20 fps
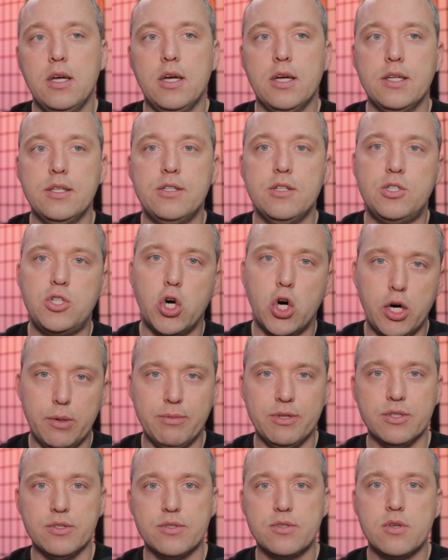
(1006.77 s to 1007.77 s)
uh,
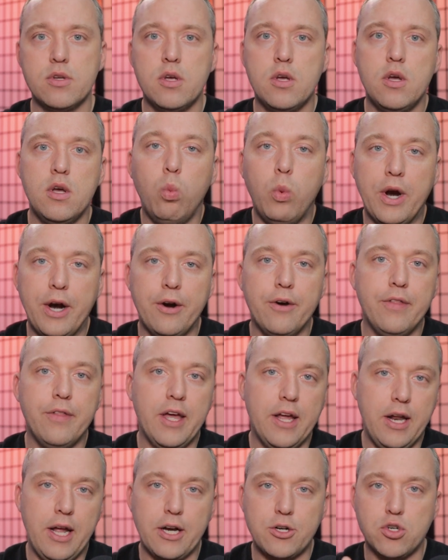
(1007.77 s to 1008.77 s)
determines where
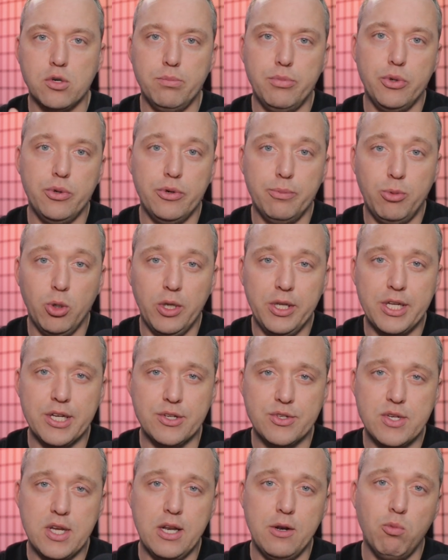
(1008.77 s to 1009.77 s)
that actual bootable
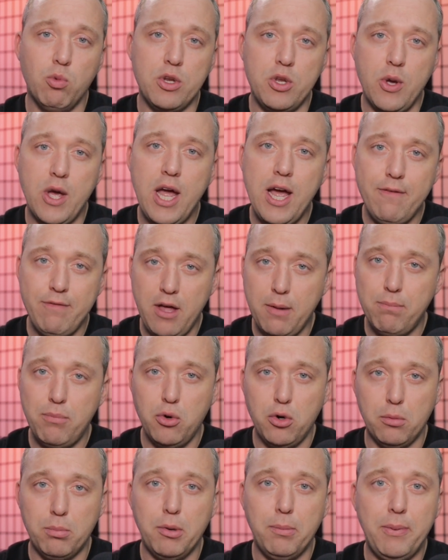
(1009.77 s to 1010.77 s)
is. And when you have that
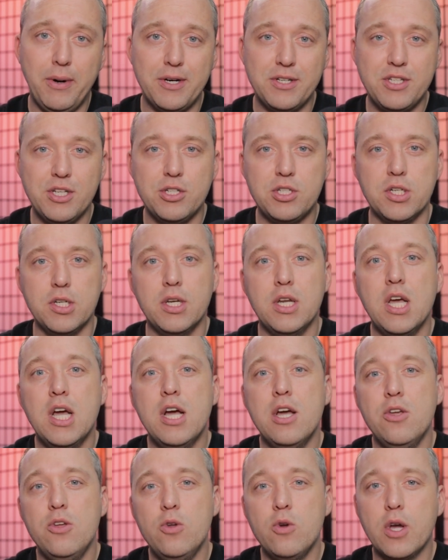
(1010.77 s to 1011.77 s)
bootable partition,
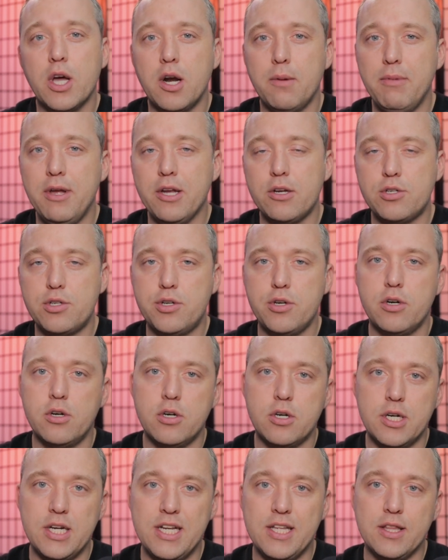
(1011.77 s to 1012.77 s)
you got to make
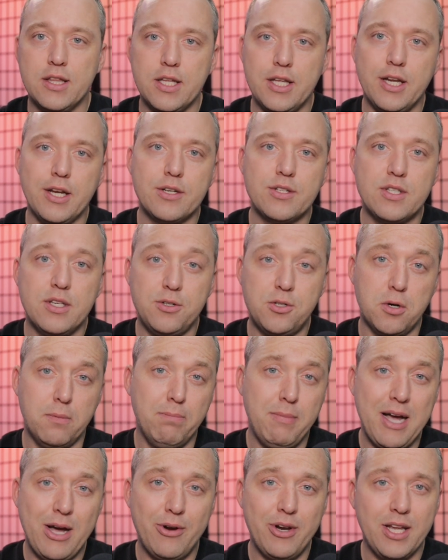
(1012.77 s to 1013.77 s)
sure in Linux that you're
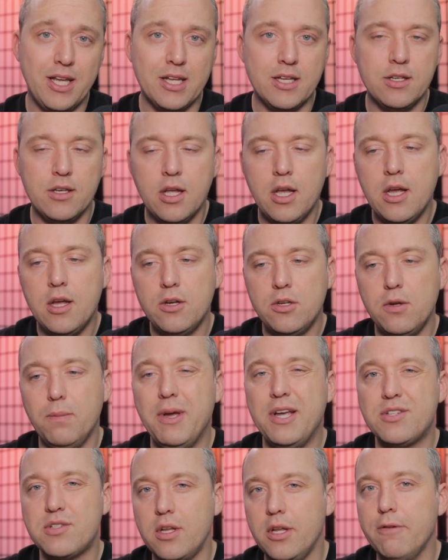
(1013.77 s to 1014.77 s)
mounting it to
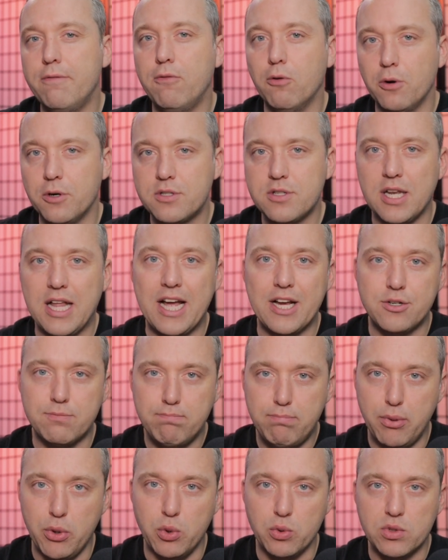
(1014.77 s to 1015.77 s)
basically forward slash
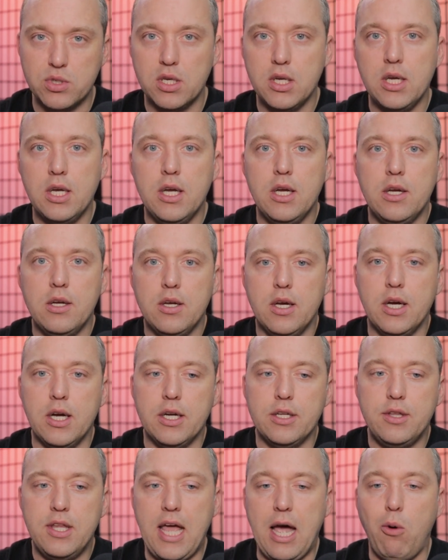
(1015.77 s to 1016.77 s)
boot.
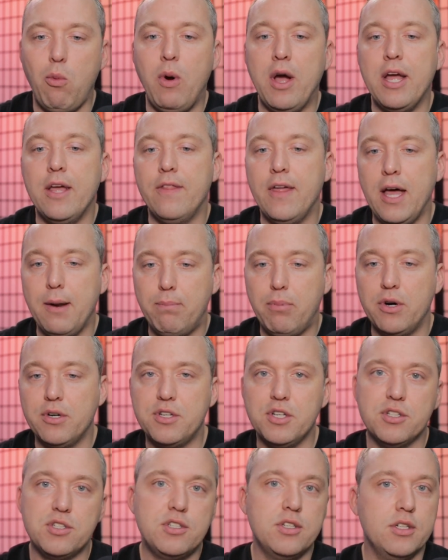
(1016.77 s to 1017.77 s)
Uh, that way, that
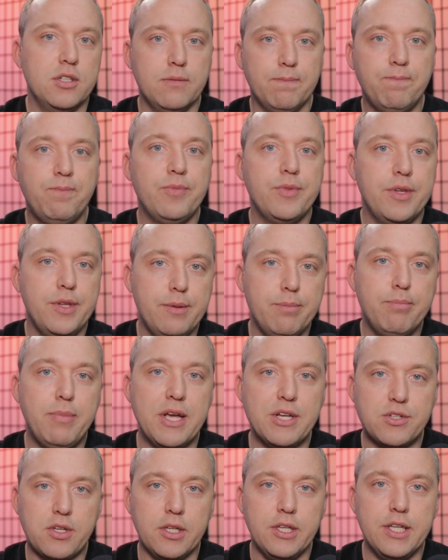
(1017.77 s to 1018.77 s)
partition
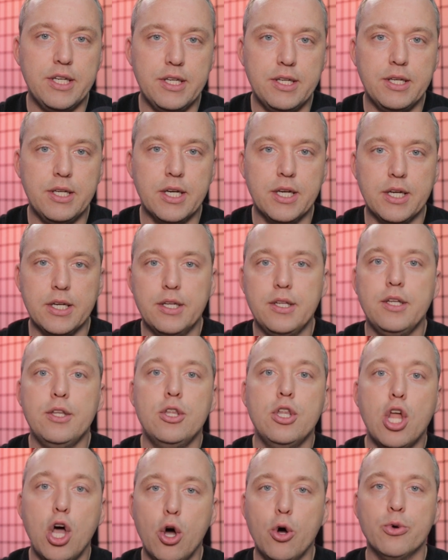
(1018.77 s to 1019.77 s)
basically uh,
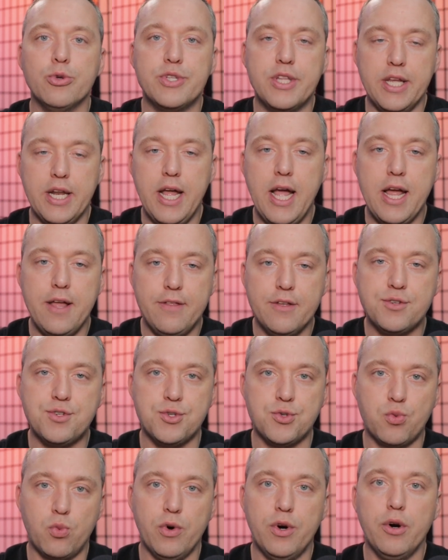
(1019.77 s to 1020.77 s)
knows that, hey, this
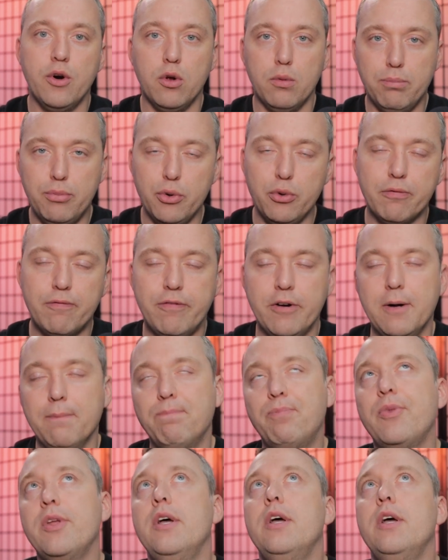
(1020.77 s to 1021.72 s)
is where it'll boot from.